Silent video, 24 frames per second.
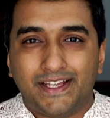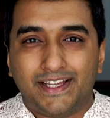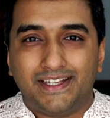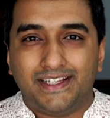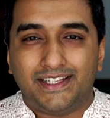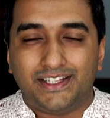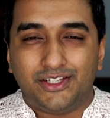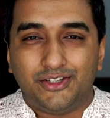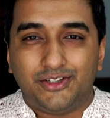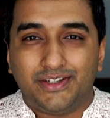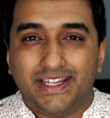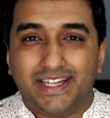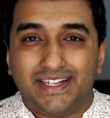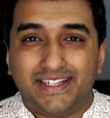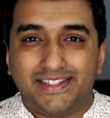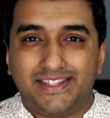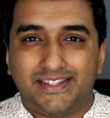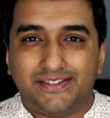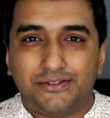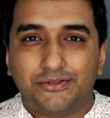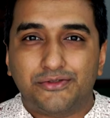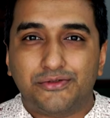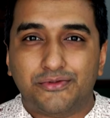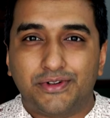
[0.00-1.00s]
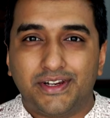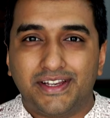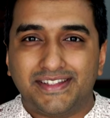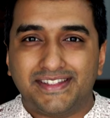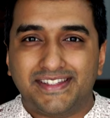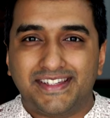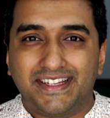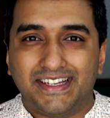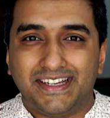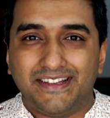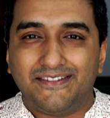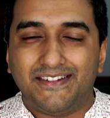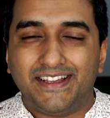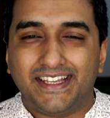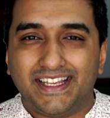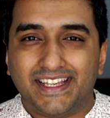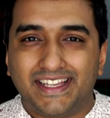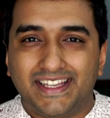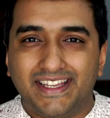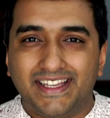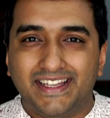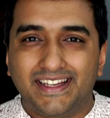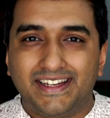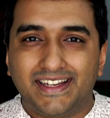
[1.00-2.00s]
You get stressed
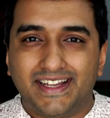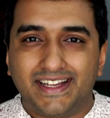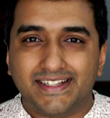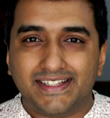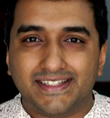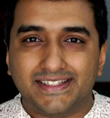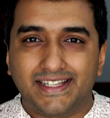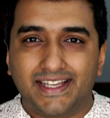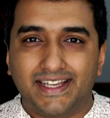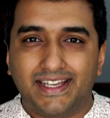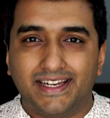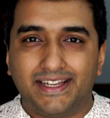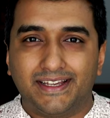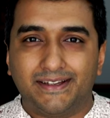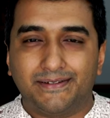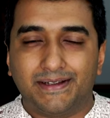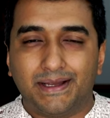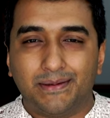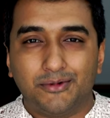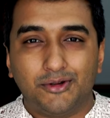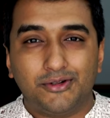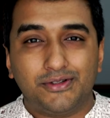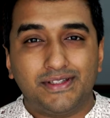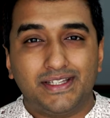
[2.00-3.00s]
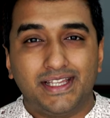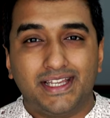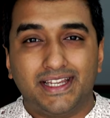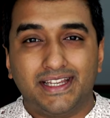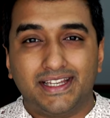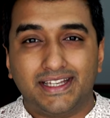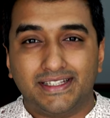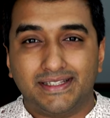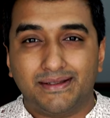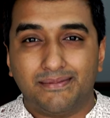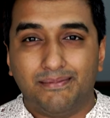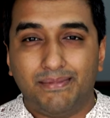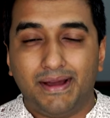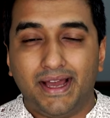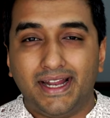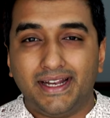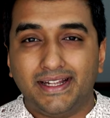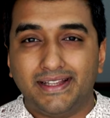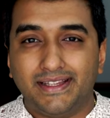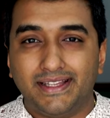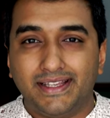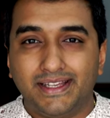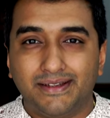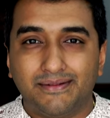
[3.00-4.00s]
living in Astana. I'm not saying it's a
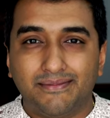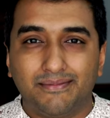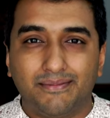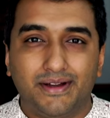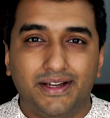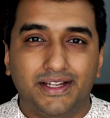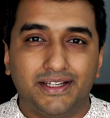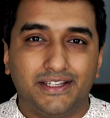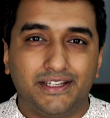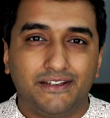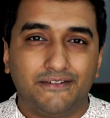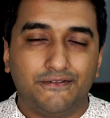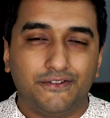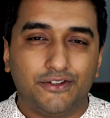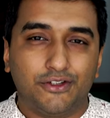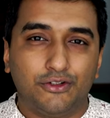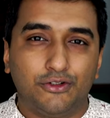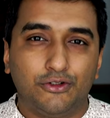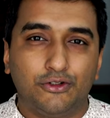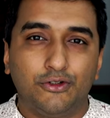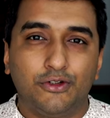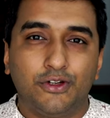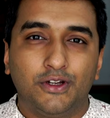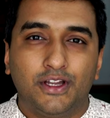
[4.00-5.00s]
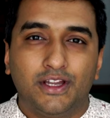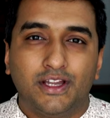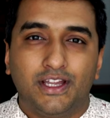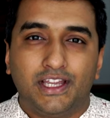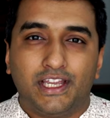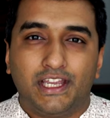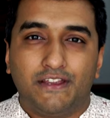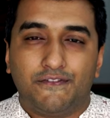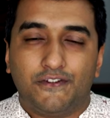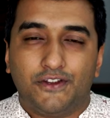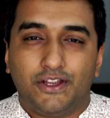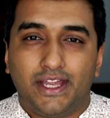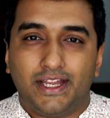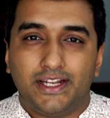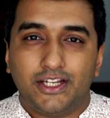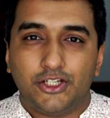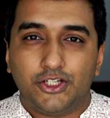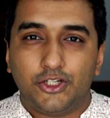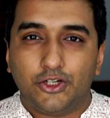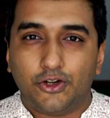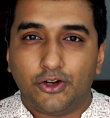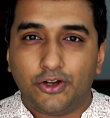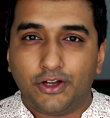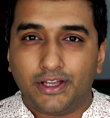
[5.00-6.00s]
bad thing, but if you
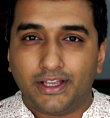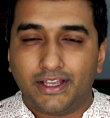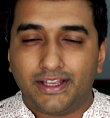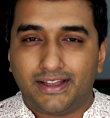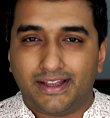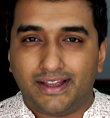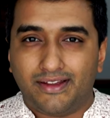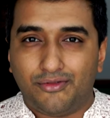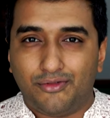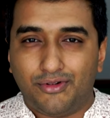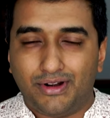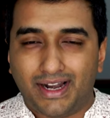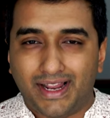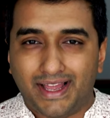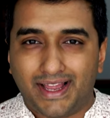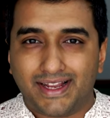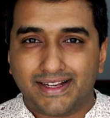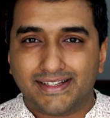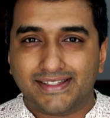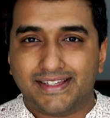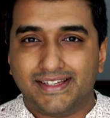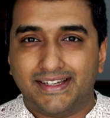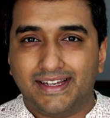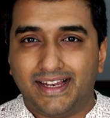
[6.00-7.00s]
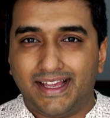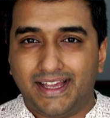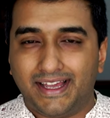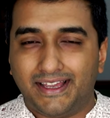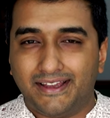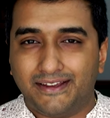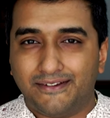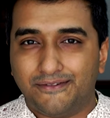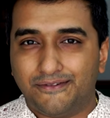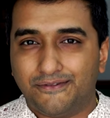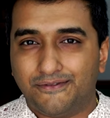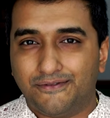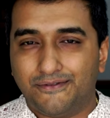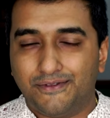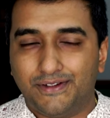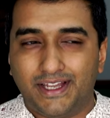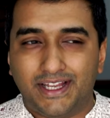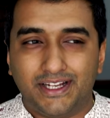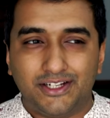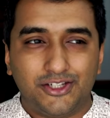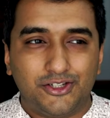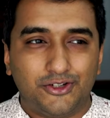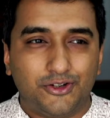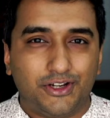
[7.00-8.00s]
enjoy a relaxed life,
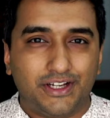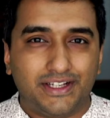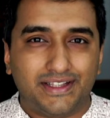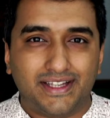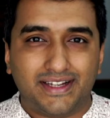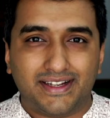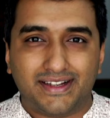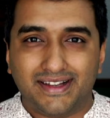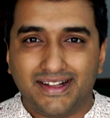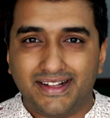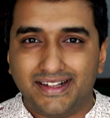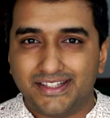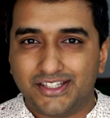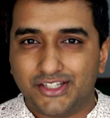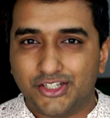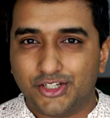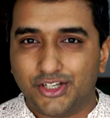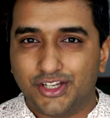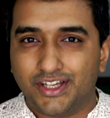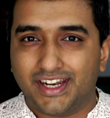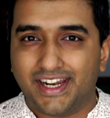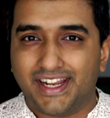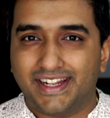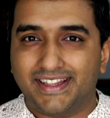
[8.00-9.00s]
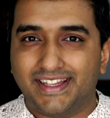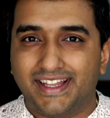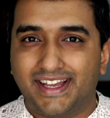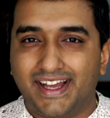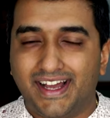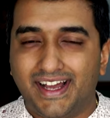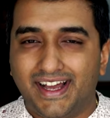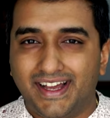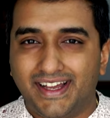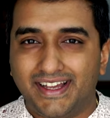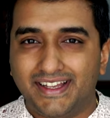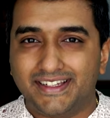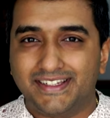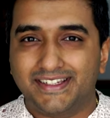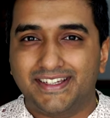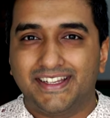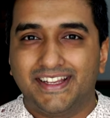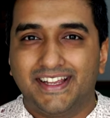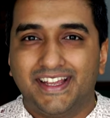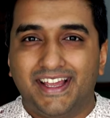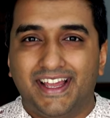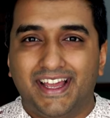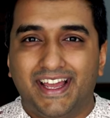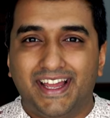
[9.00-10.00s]
enjoying the culture and the art
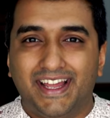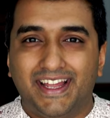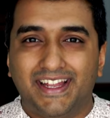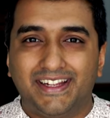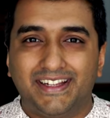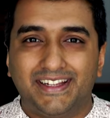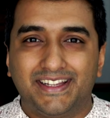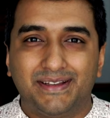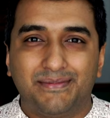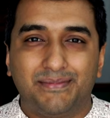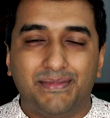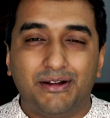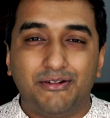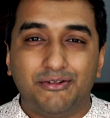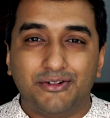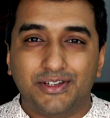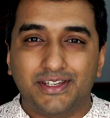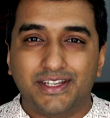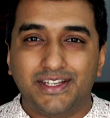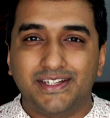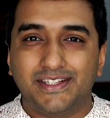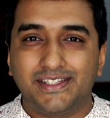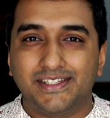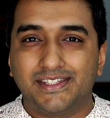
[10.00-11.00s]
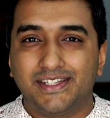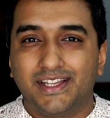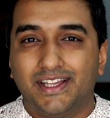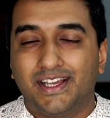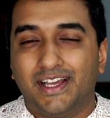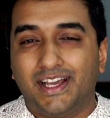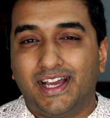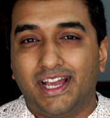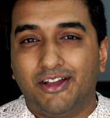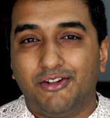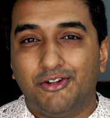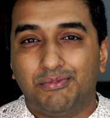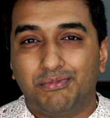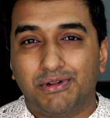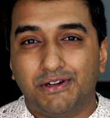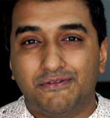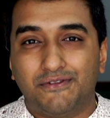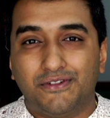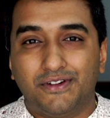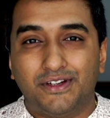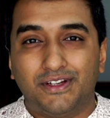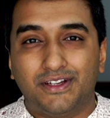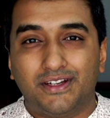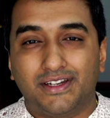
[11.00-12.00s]
and the mountains, I
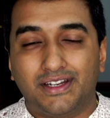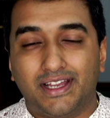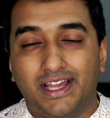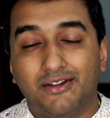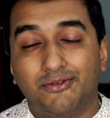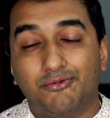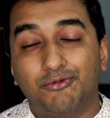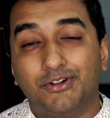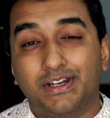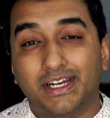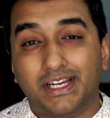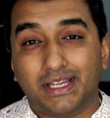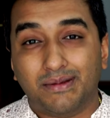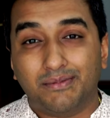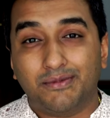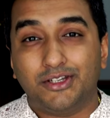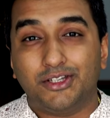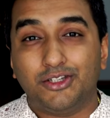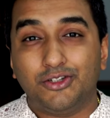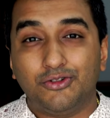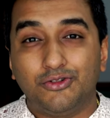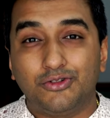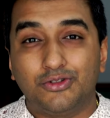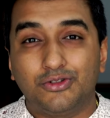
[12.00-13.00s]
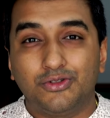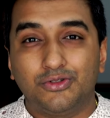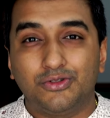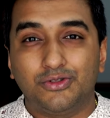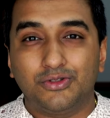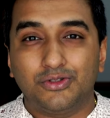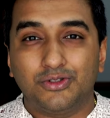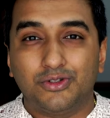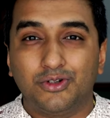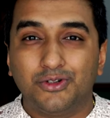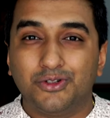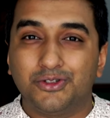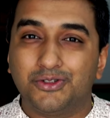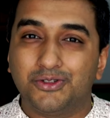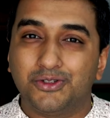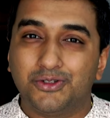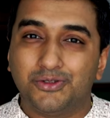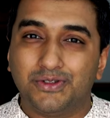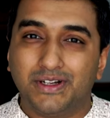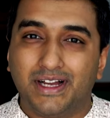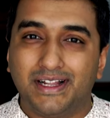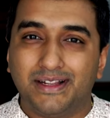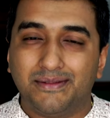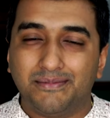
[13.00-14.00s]
would recommend you to go
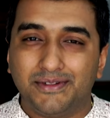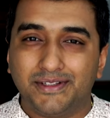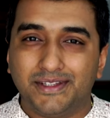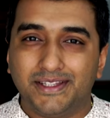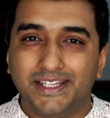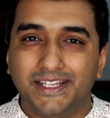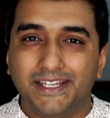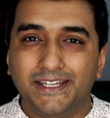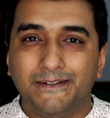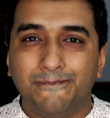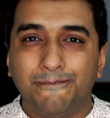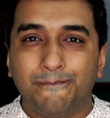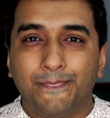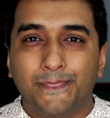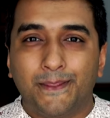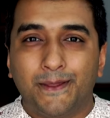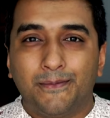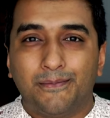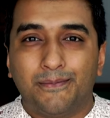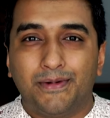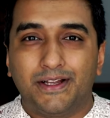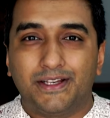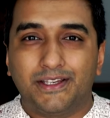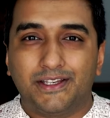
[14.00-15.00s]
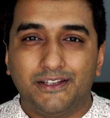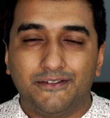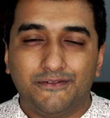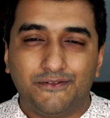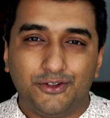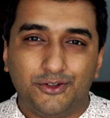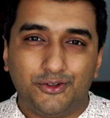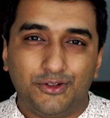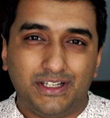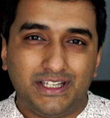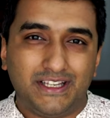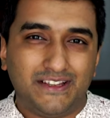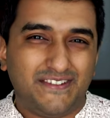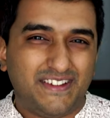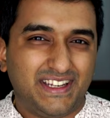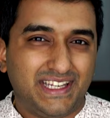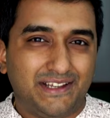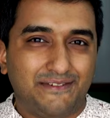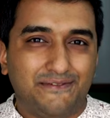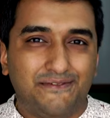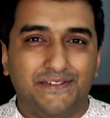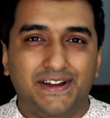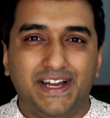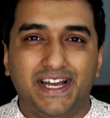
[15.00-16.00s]
to Almaty. But if you live
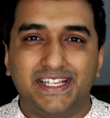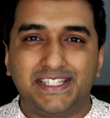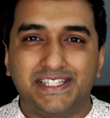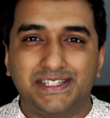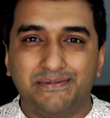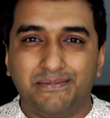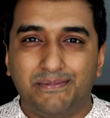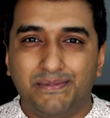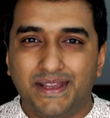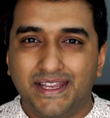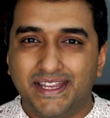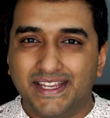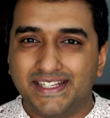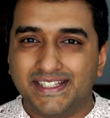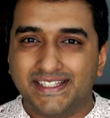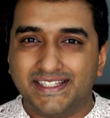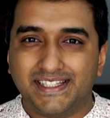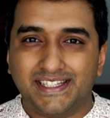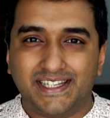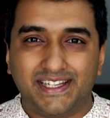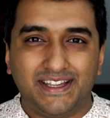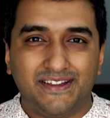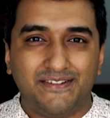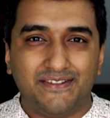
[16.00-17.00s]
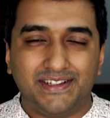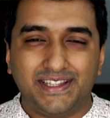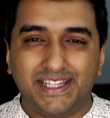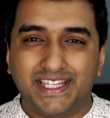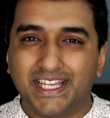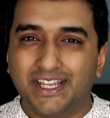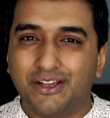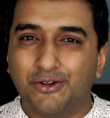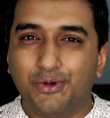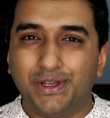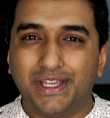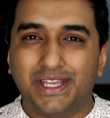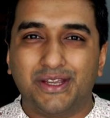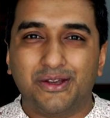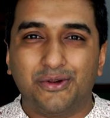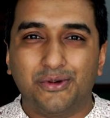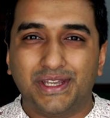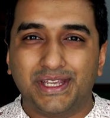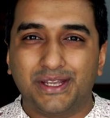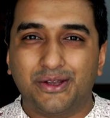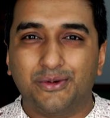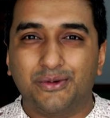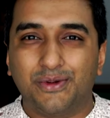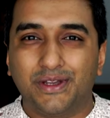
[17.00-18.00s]
in a fast pace, everything
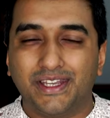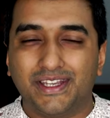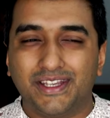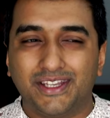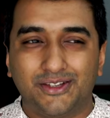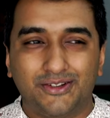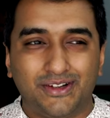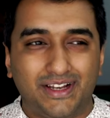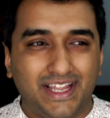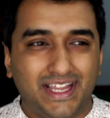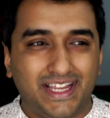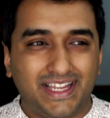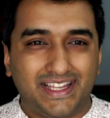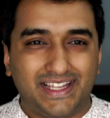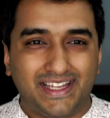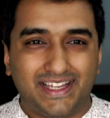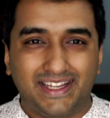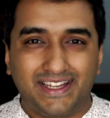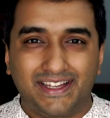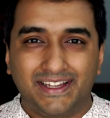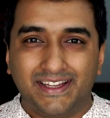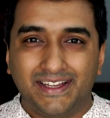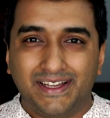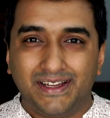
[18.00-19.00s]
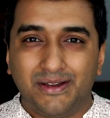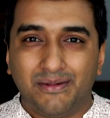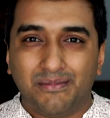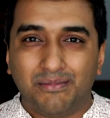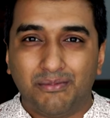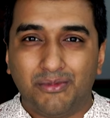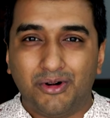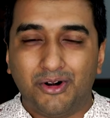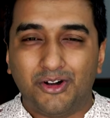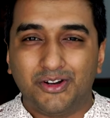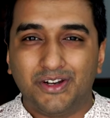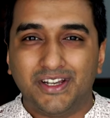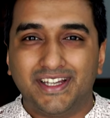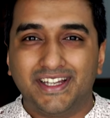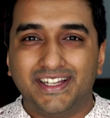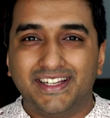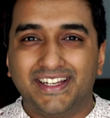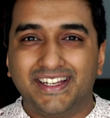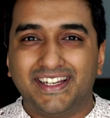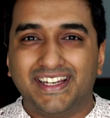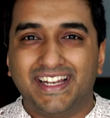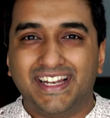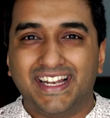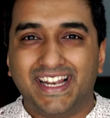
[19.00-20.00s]
quick, you like a
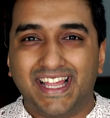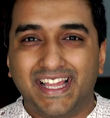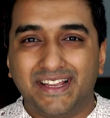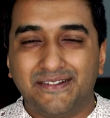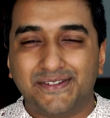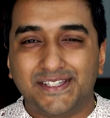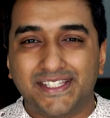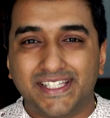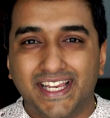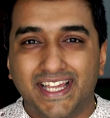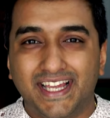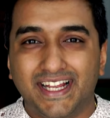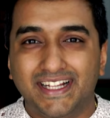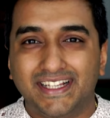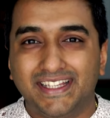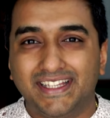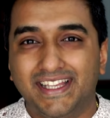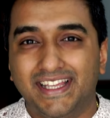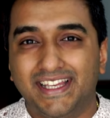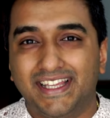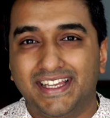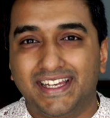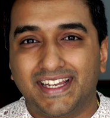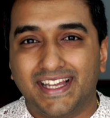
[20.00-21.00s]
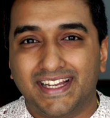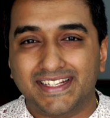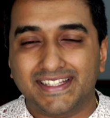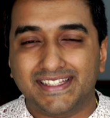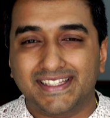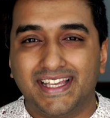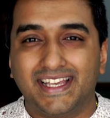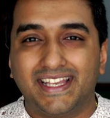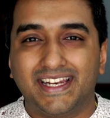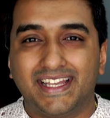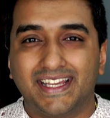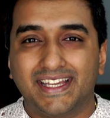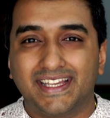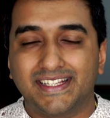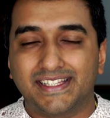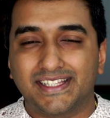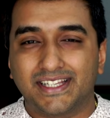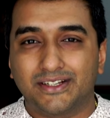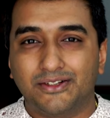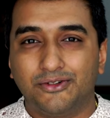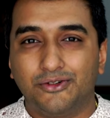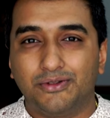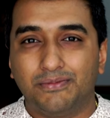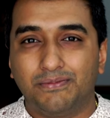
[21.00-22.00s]
modern lifestyle, then Astana
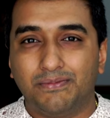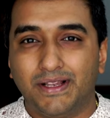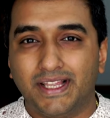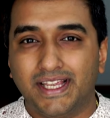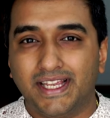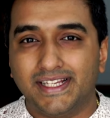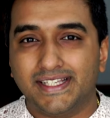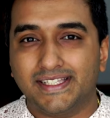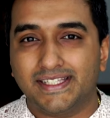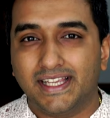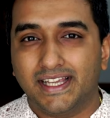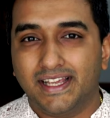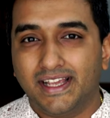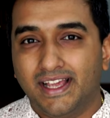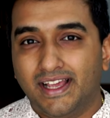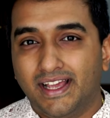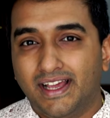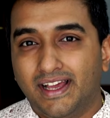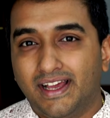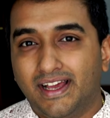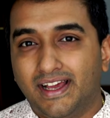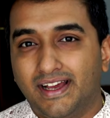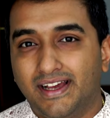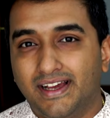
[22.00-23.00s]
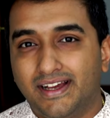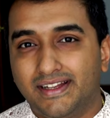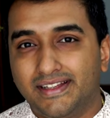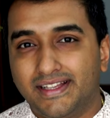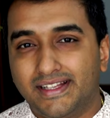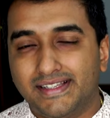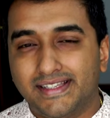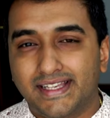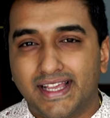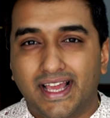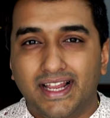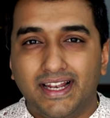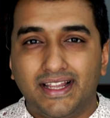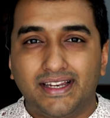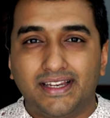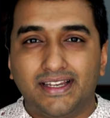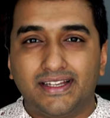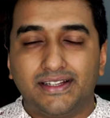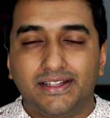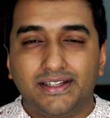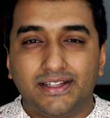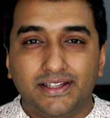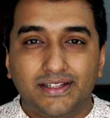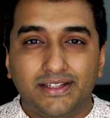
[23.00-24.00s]
is a good place. The salary,